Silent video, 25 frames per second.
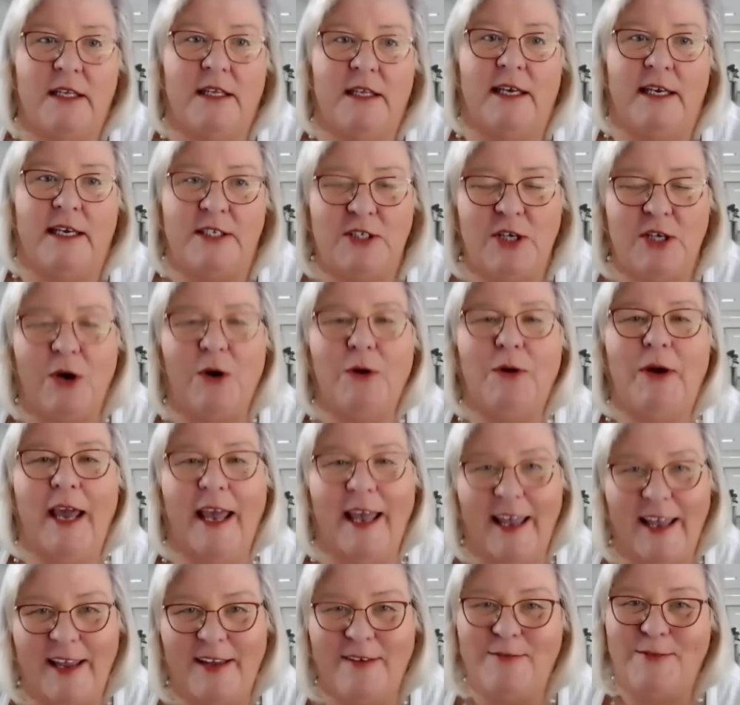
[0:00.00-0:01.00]
it's
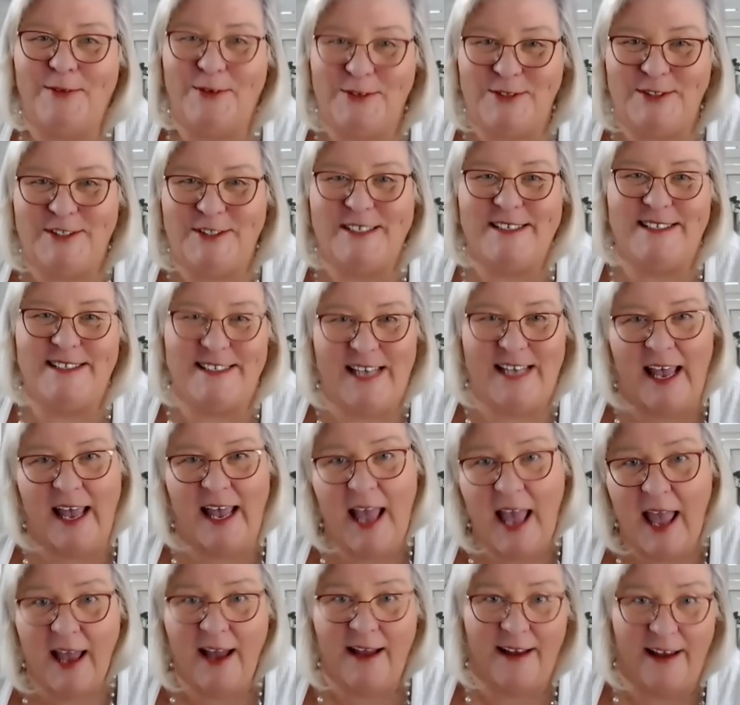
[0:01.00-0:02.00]
okay if you just say,
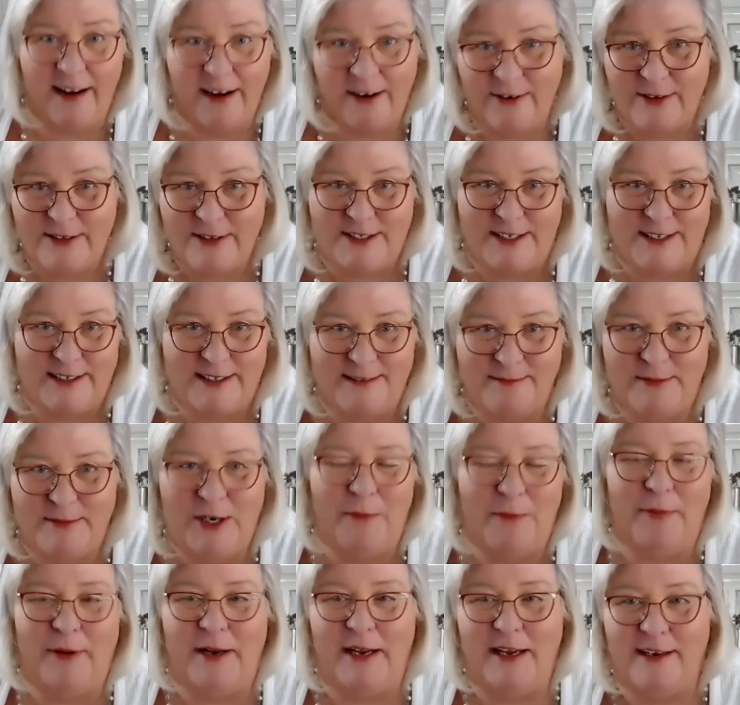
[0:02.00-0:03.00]
hey, I got a question,
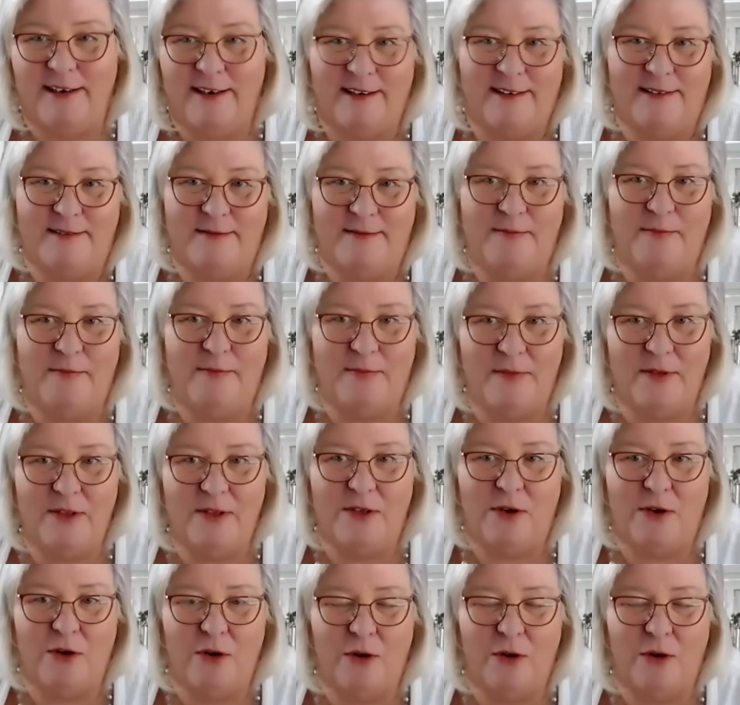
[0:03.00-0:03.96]
dump it in. So,